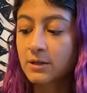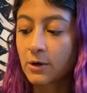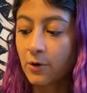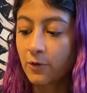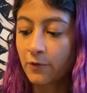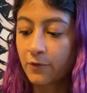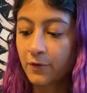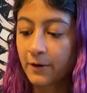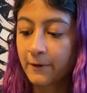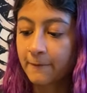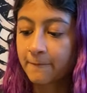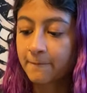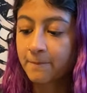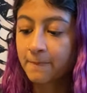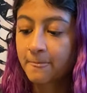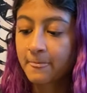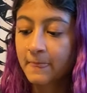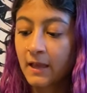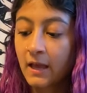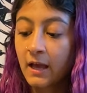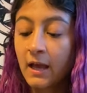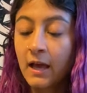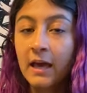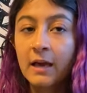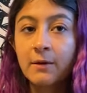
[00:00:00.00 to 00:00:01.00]
over.
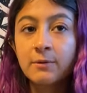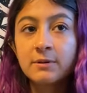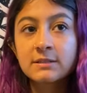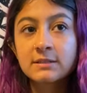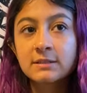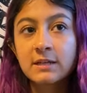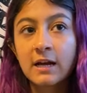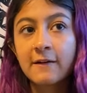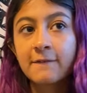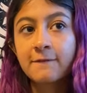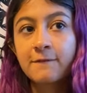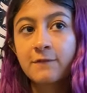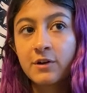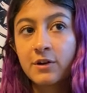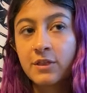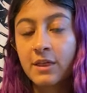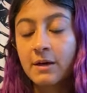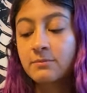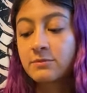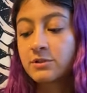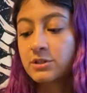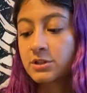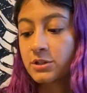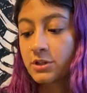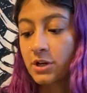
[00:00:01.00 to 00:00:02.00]
It was time for
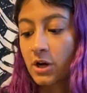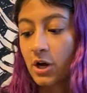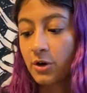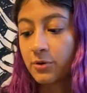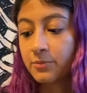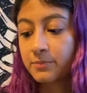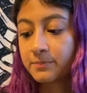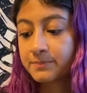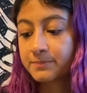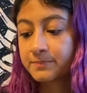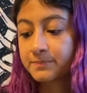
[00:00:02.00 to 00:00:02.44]
them to go.